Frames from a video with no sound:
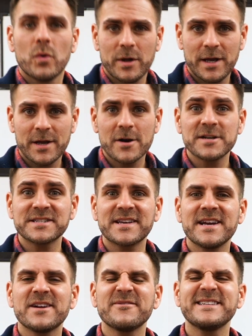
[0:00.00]
We are
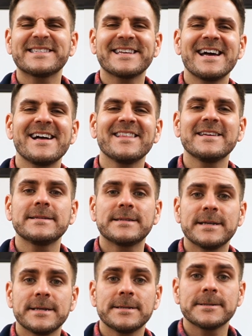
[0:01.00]
scary
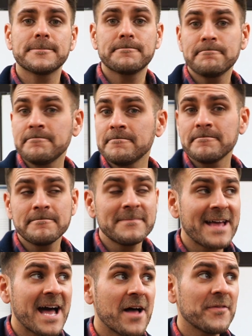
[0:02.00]
skeletons
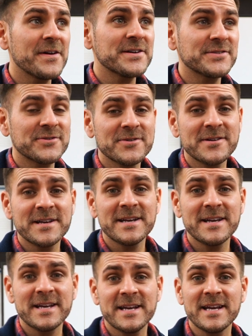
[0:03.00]
down the
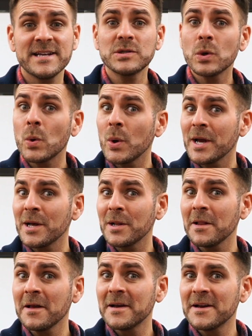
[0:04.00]
street.
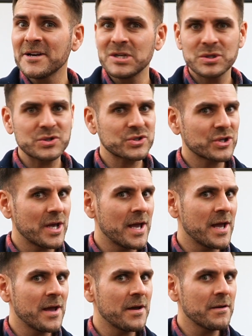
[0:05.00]
We'll
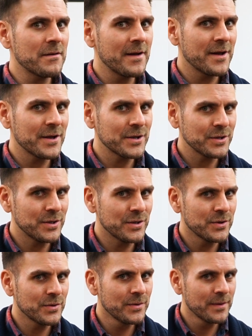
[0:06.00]
scare
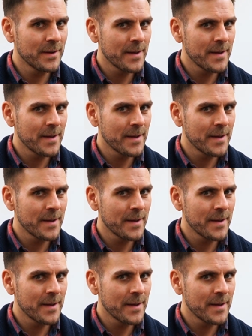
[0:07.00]
you.